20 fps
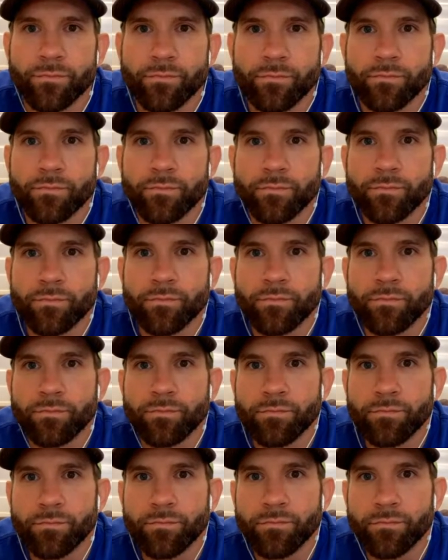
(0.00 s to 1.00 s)

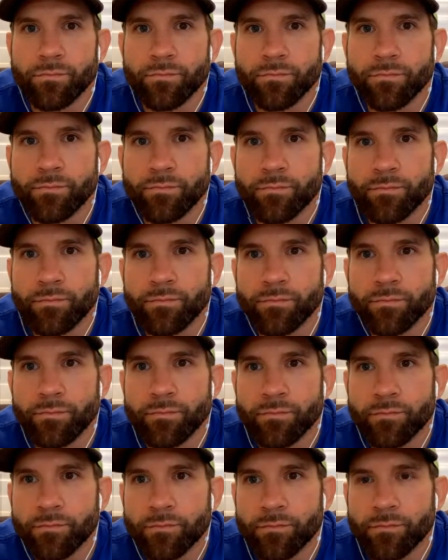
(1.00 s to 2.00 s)

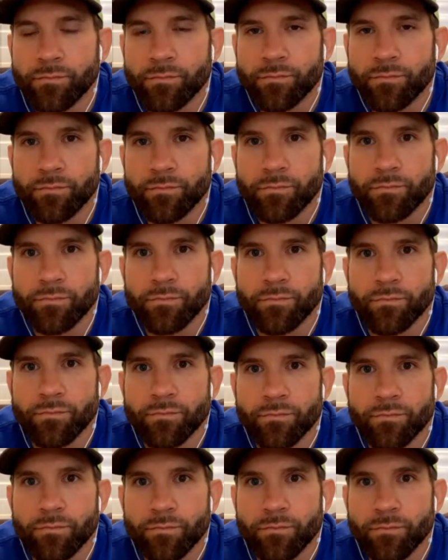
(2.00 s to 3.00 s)

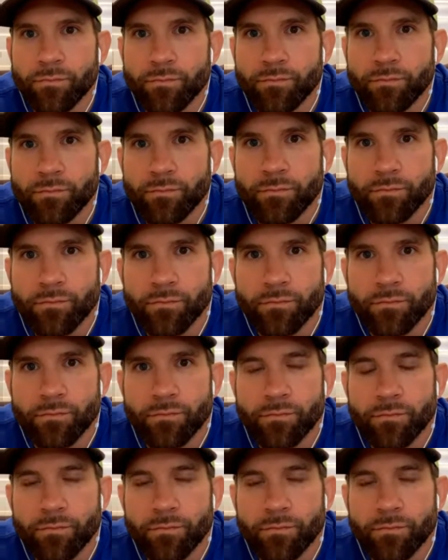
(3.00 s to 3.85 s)
This person isn't speaking.